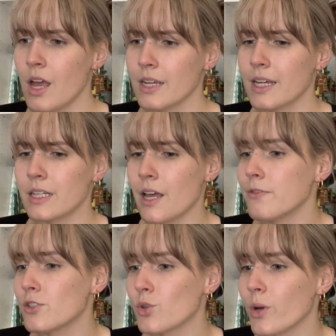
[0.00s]
Can a love
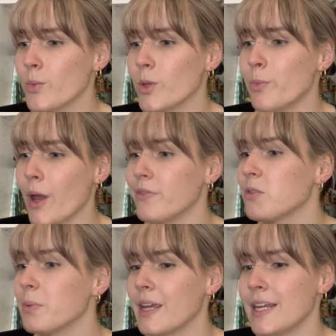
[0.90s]
story with a perfect
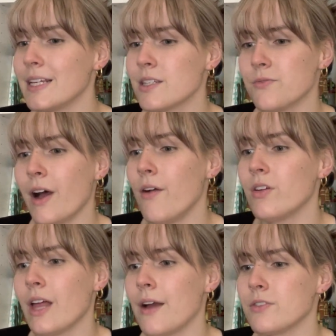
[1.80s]
beginning survive a
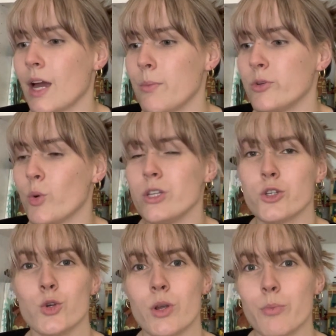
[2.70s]
lifetime between
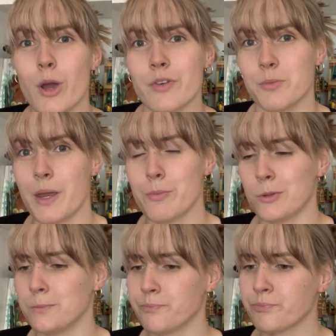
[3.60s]
two imperfect people?
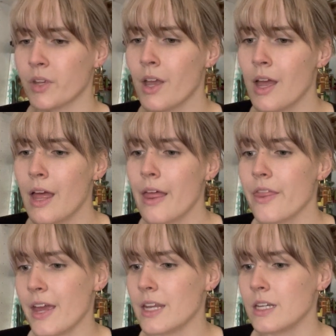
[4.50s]

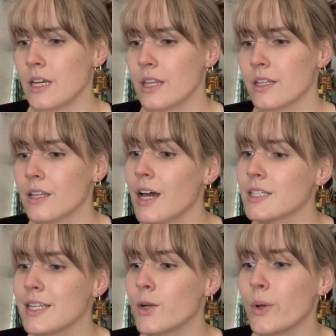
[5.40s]
Then, the
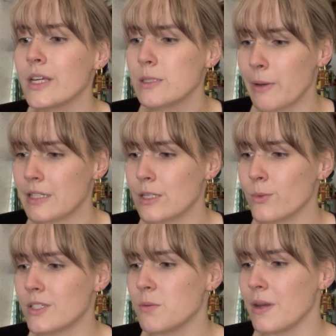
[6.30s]
last thing Quinn expected
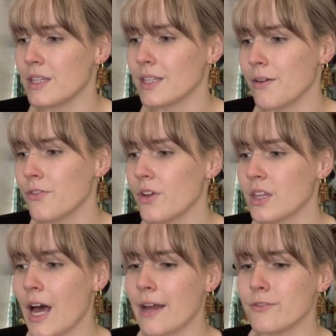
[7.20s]
was to meet the love of her
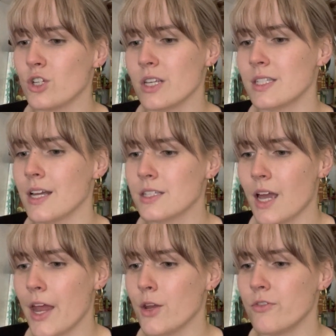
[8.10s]
life just
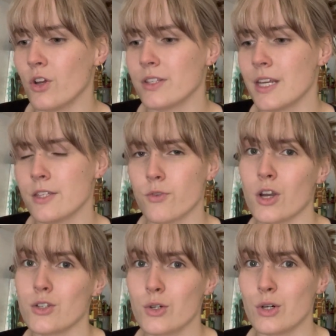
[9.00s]
outside her fiancé's
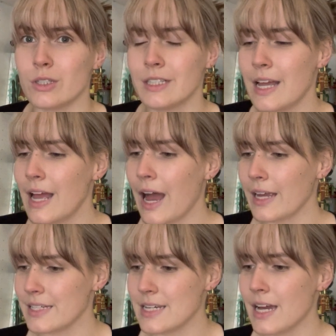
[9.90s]
front door. A
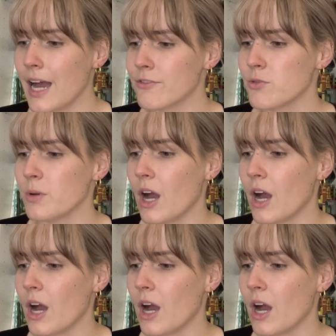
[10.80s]
year after